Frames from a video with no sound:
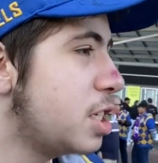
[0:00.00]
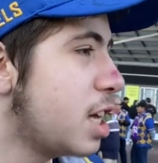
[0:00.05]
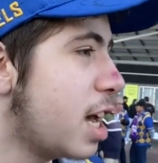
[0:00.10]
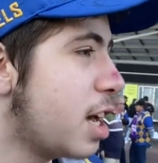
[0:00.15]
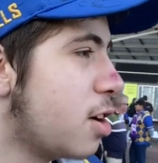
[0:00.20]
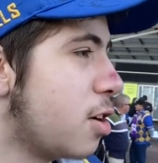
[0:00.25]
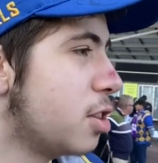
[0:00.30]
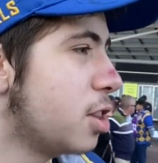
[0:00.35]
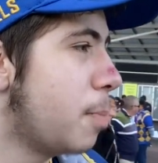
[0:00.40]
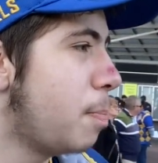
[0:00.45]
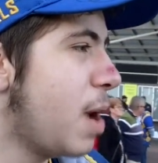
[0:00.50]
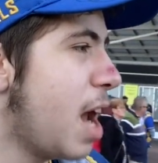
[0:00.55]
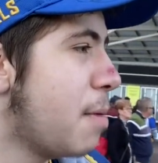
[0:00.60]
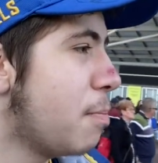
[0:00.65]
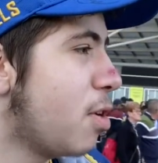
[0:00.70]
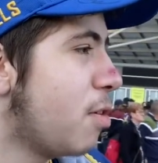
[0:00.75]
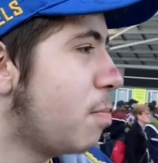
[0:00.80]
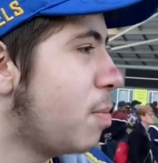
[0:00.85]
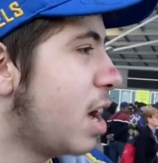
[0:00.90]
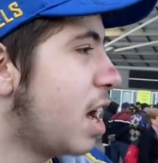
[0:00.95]
take on the
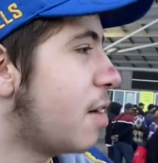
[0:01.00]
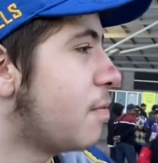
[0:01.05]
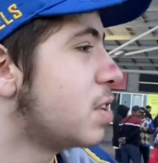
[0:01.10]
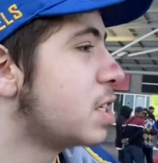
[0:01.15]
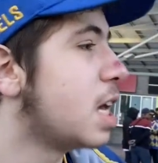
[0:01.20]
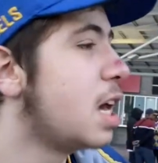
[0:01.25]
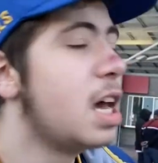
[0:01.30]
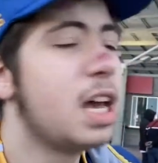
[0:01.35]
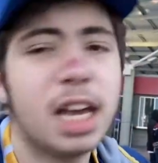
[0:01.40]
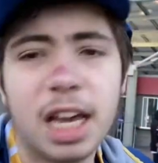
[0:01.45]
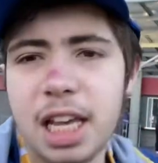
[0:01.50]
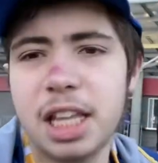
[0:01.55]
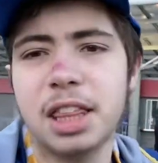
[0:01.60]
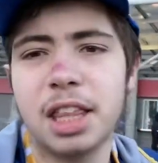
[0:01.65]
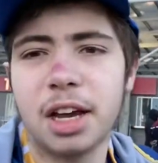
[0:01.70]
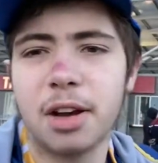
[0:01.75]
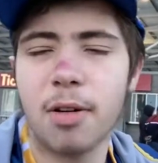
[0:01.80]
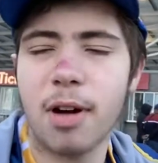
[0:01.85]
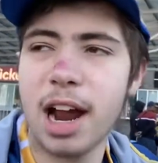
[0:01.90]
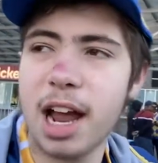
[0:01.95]
Penrith Panthers in
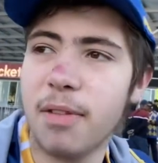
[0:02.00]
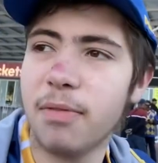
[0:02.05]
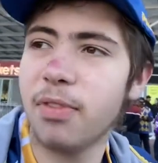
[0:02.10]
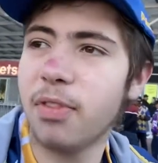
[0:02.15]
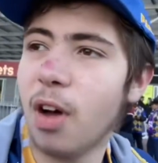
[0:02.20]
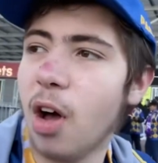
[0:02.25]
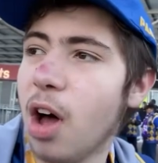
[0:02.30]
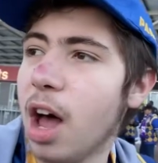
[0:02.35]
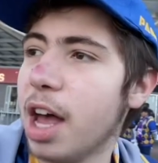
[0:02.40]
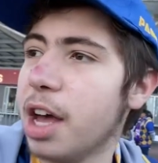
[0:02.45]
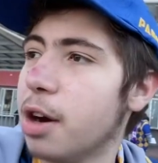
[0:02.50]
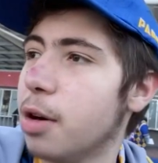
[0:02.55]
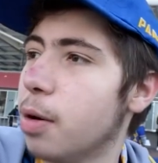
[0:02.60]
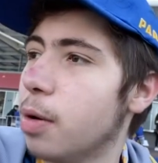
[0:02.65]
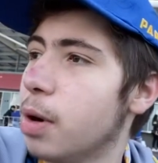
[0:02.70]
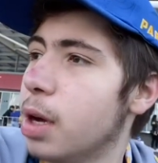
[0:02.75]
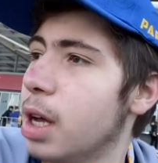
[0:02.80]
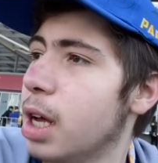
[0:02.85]
the grand final